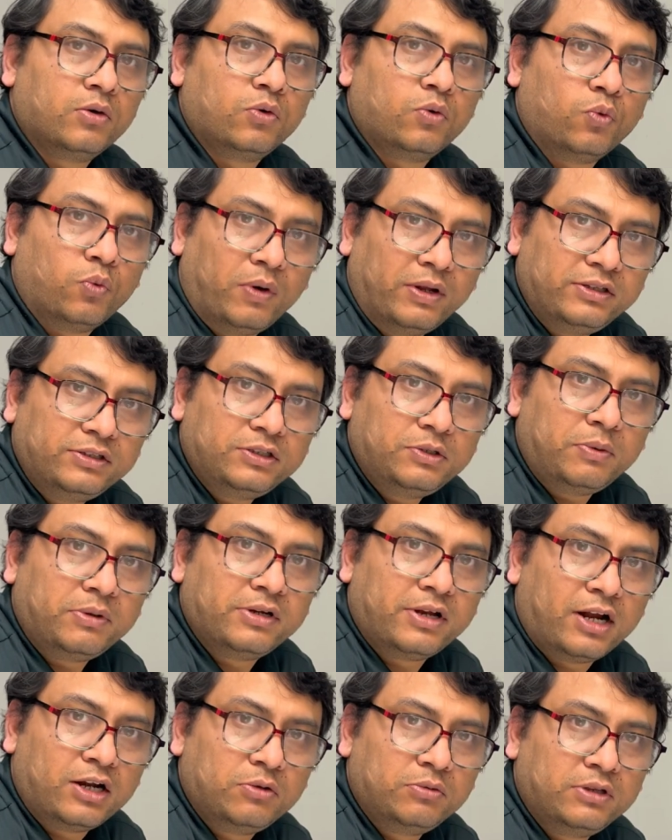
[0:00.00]
Once you are
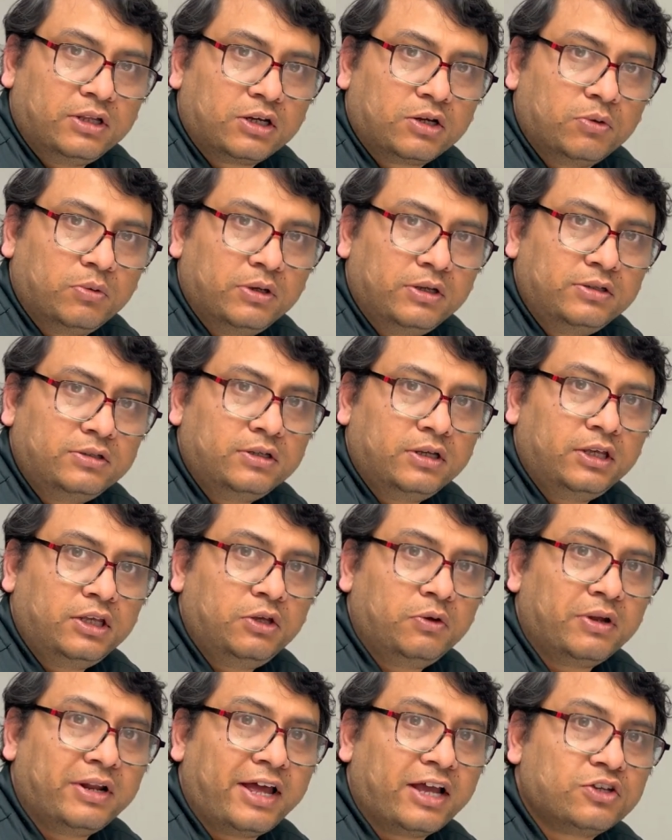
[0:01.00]
done with the quiz,
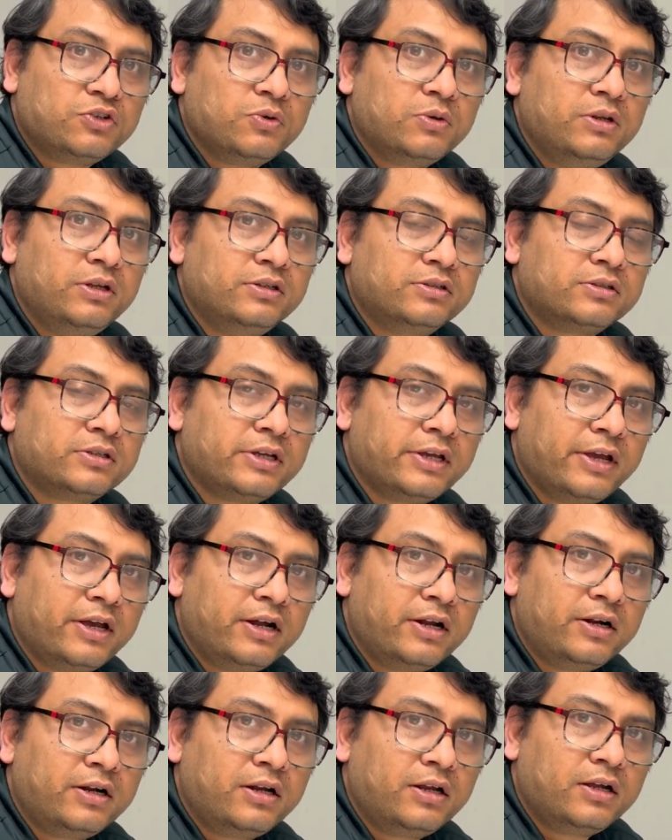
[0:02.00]
you can actually
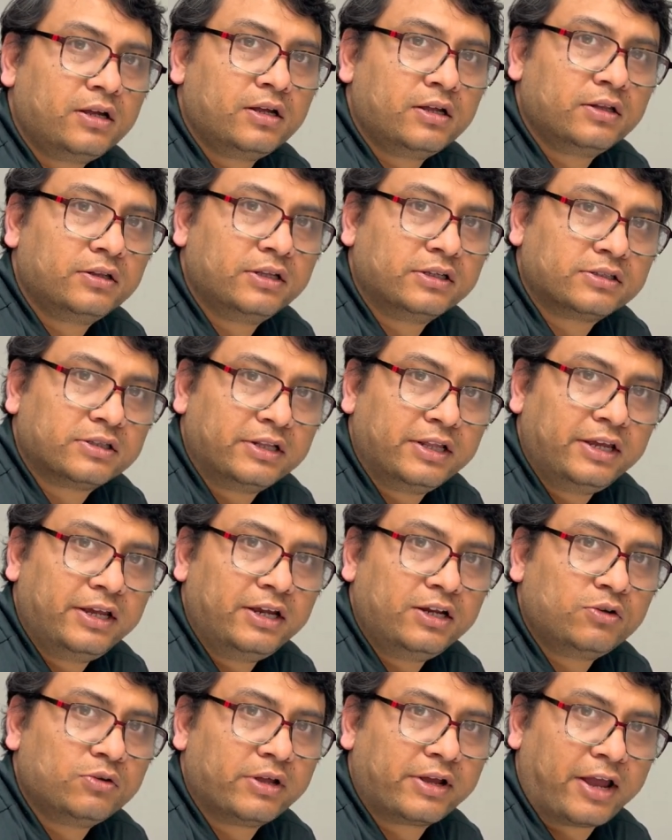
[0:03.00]
share this
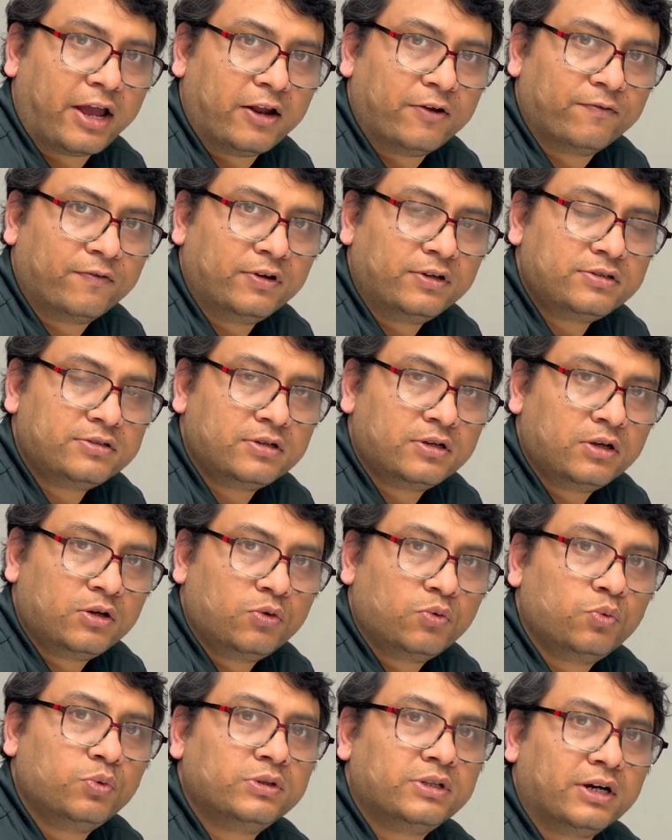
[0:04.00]
link to the canvas
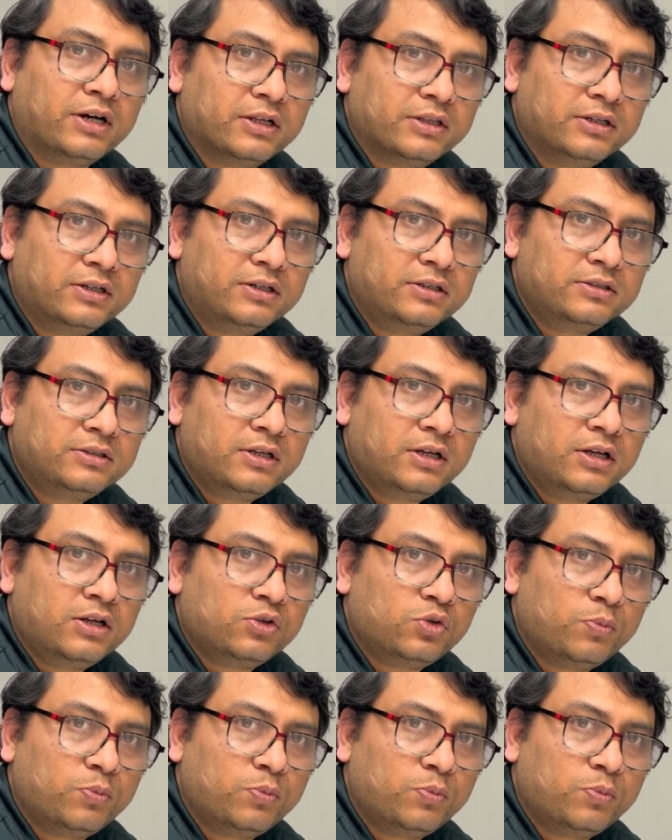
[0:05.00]
with others to